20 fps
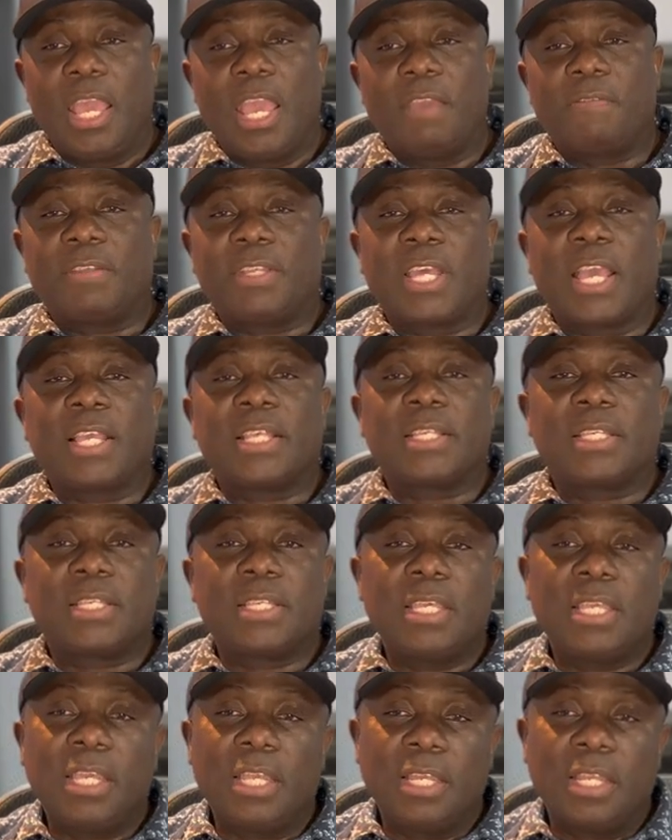If it
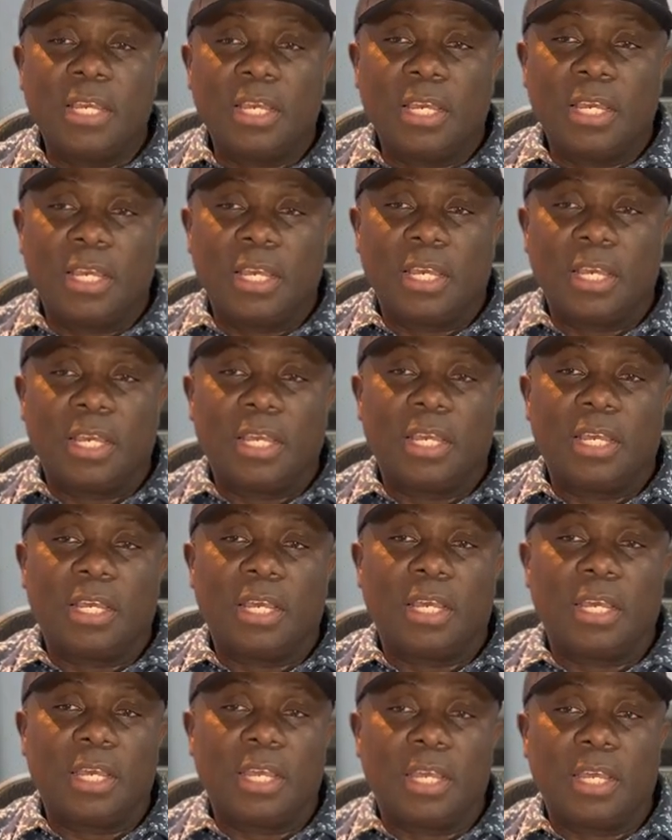exceed
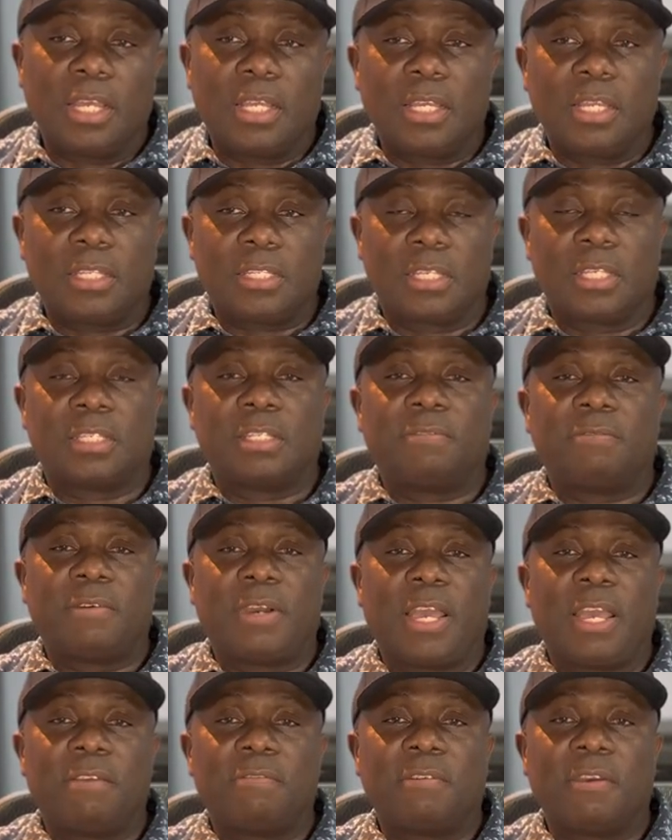
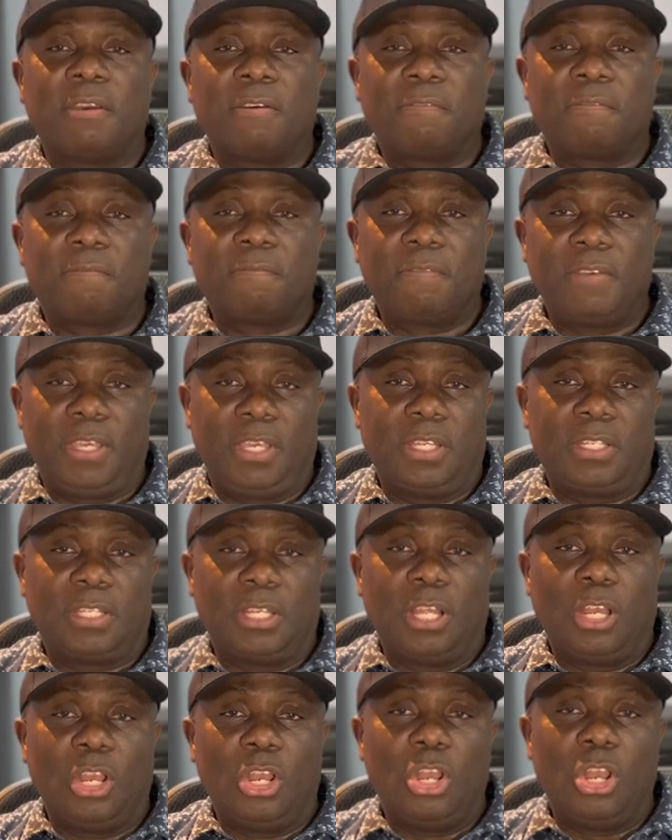65 feet
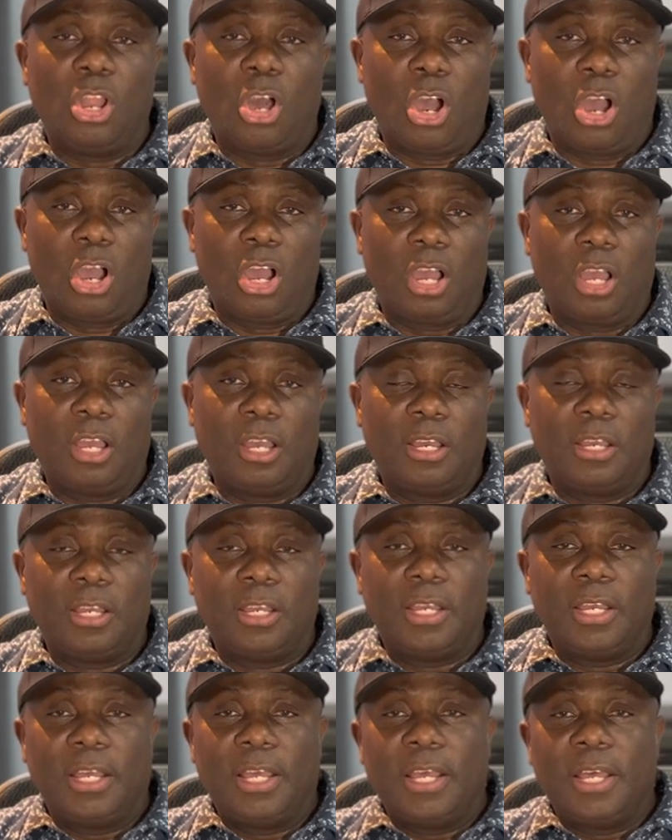long,
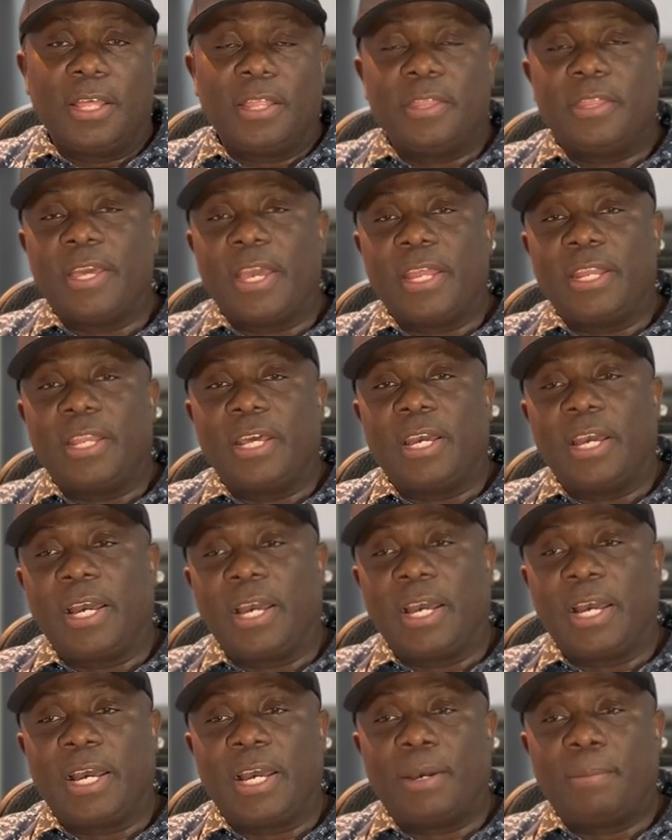then
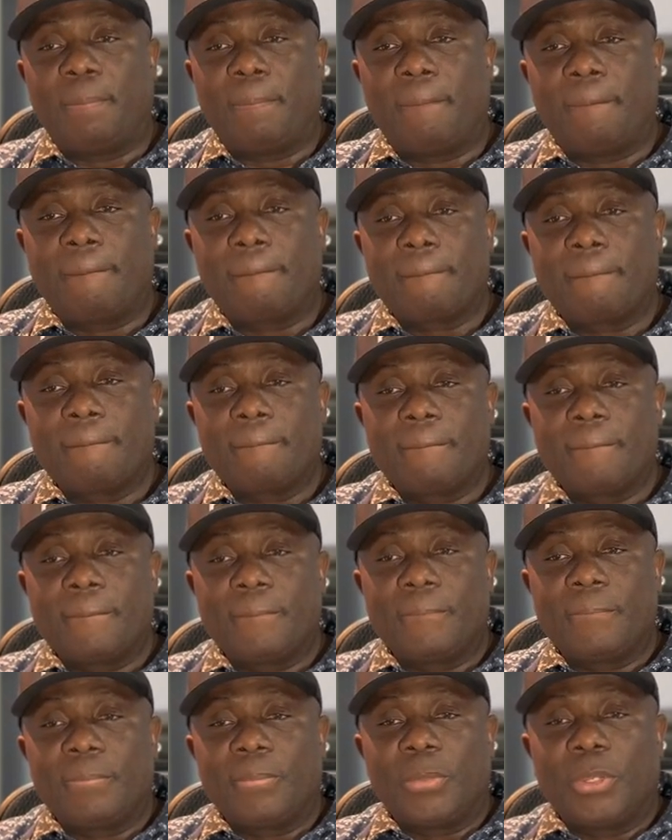um,
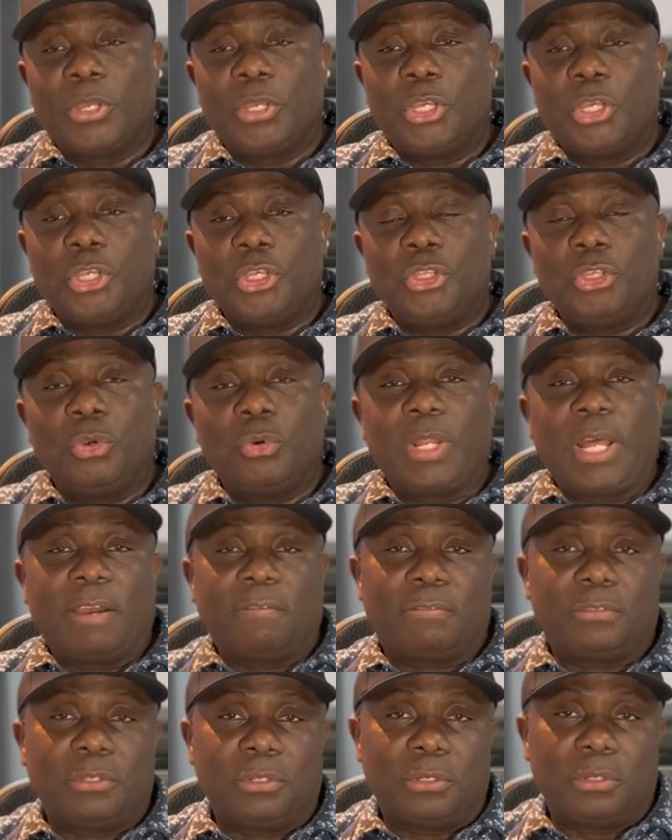you would
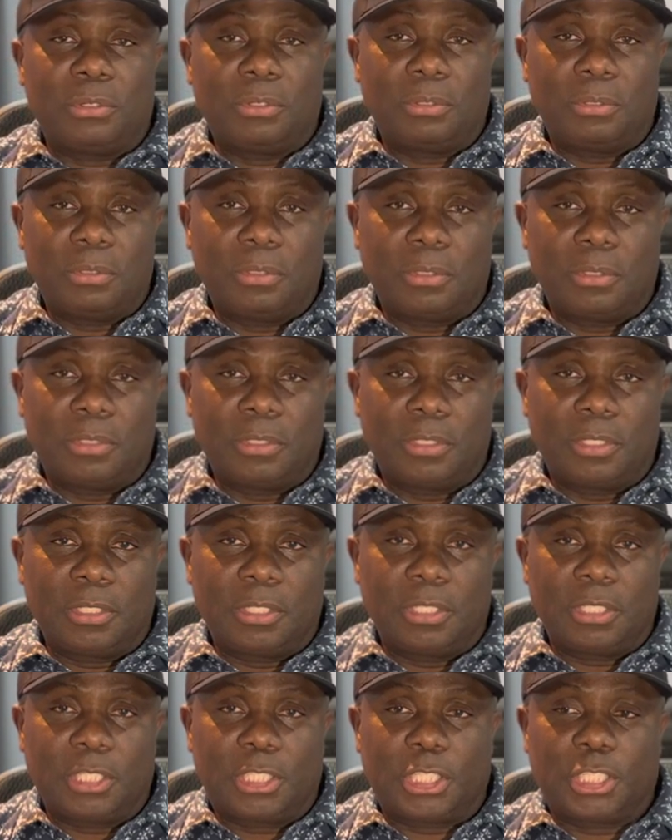have to
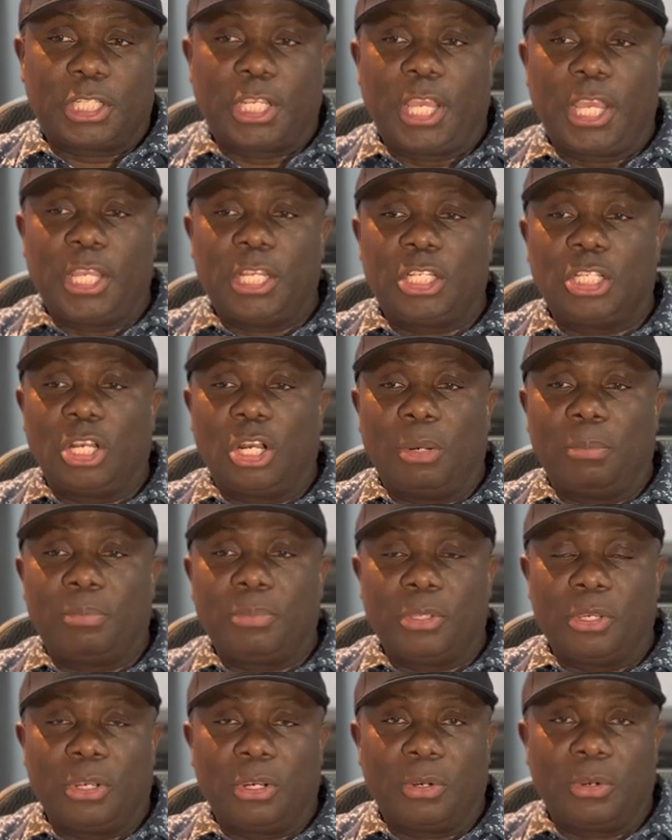change
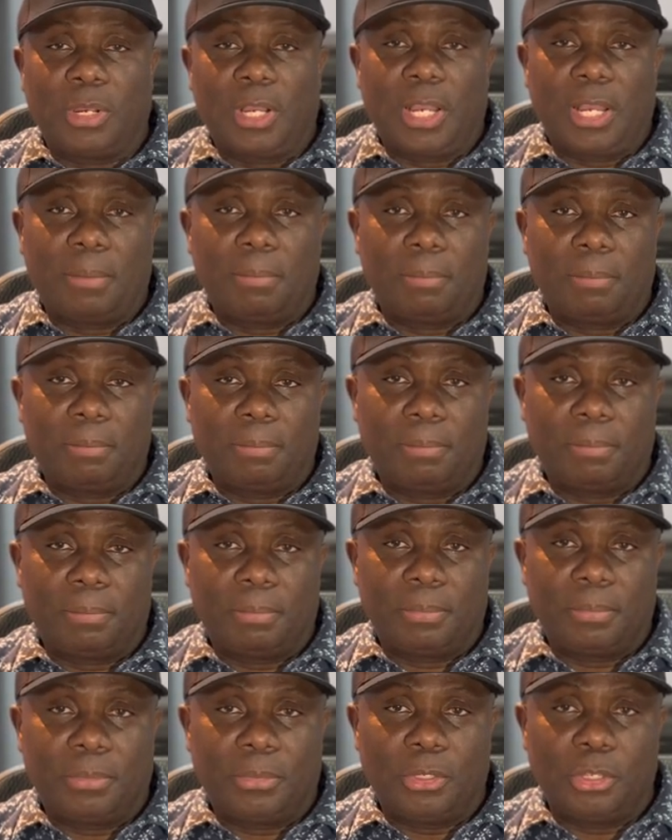up your um,
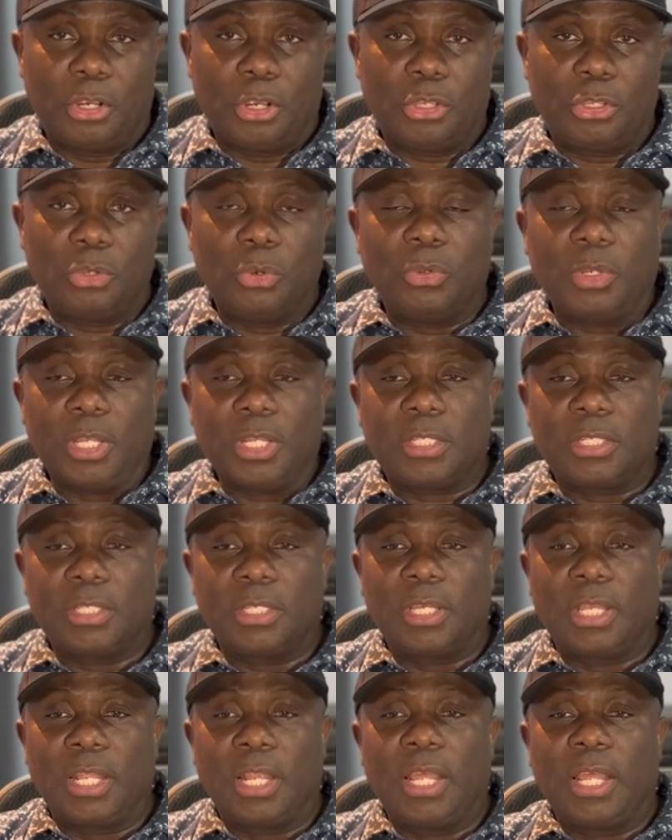your unit
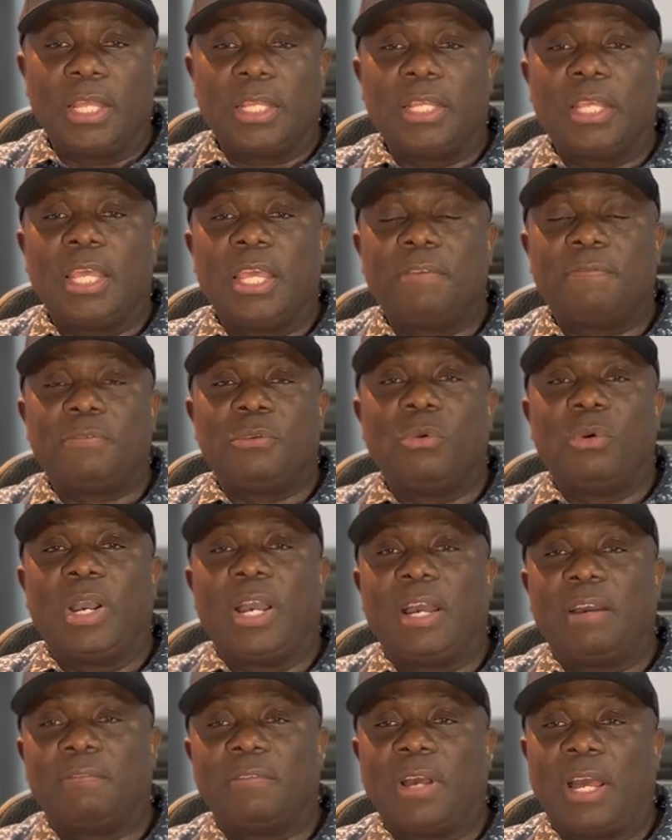if you
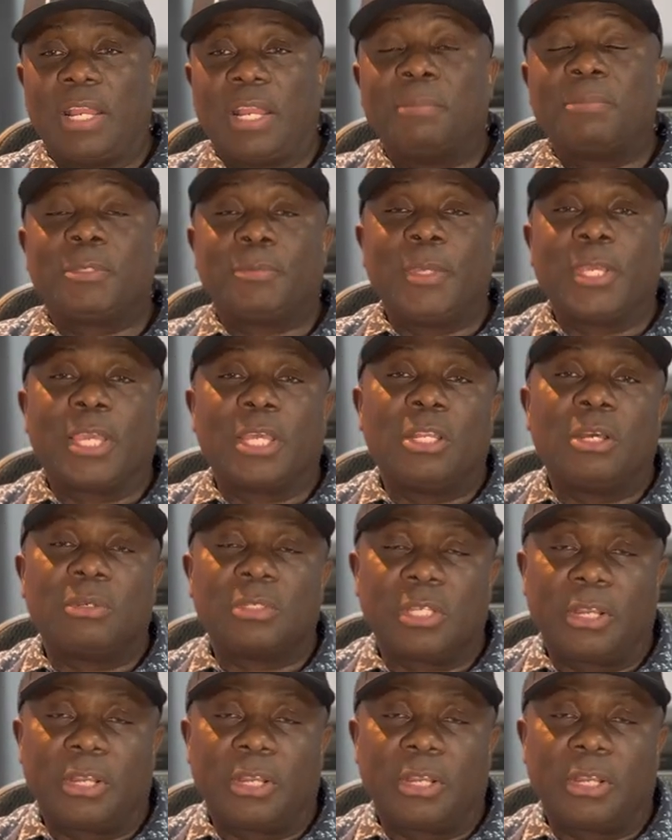have and i'm speaking now